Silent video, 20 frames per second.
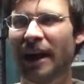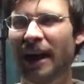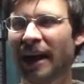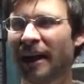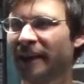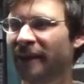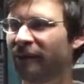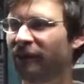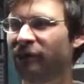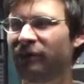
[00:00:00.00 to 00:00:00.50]

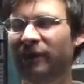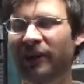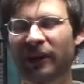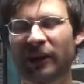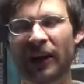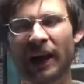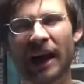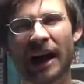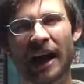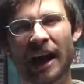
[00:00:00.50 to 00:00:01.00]
I have a
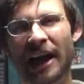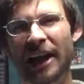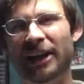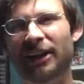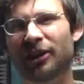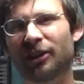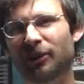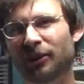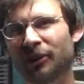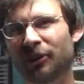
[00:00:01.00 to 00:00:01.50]
very high
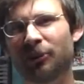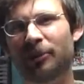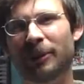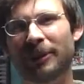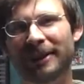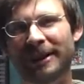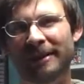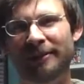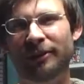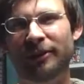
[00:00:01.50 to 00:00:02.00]

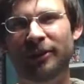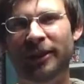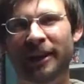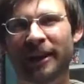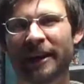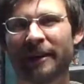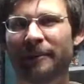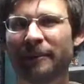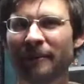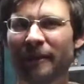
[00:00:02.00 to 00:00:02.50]
charisma level,
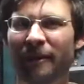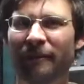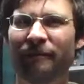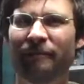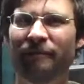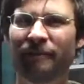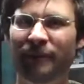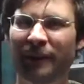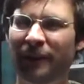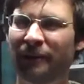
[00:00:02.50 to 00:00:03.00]
and
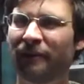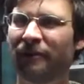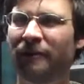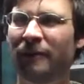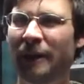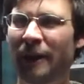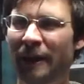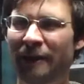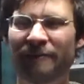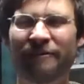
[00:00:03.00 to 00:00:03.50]
can
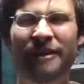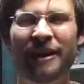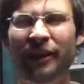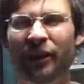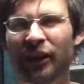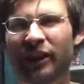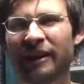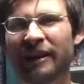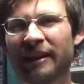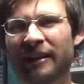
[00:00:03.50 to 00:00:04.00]

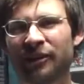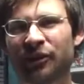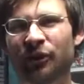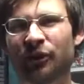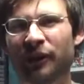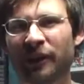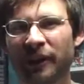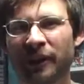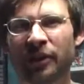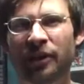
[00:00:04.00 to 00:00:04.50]
very
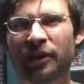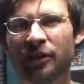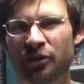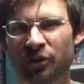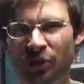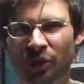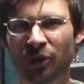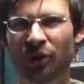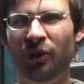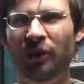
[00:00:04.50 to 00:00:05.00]
easily
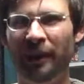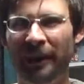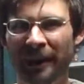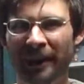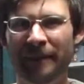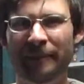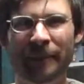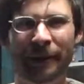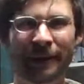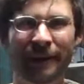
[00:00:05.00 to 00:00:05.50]
cajole
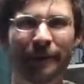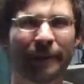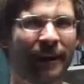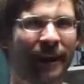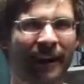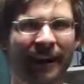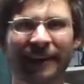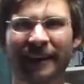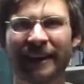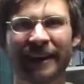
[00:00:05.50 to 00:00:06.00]
anybody
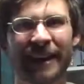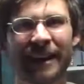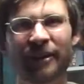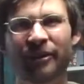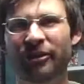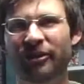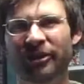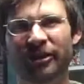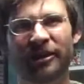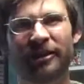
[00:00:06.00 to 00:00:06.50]
behind a
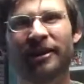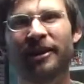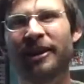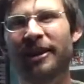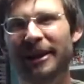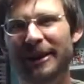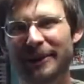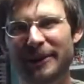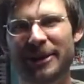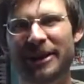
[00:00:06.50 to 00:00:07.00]
counter
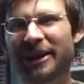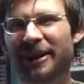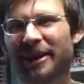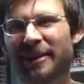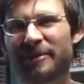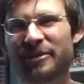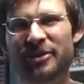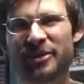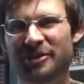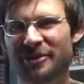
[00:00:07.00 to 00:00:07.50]
when it
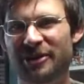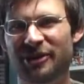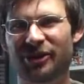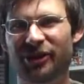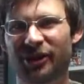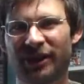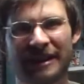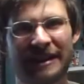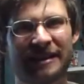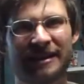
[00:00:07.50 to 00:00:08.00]
comes to
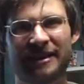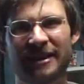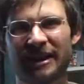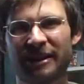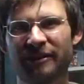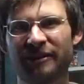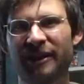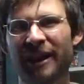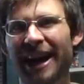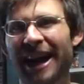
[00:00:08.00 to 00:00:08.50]
returning
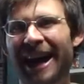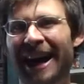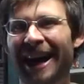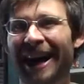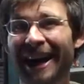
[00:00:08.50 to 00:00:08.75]
stuff.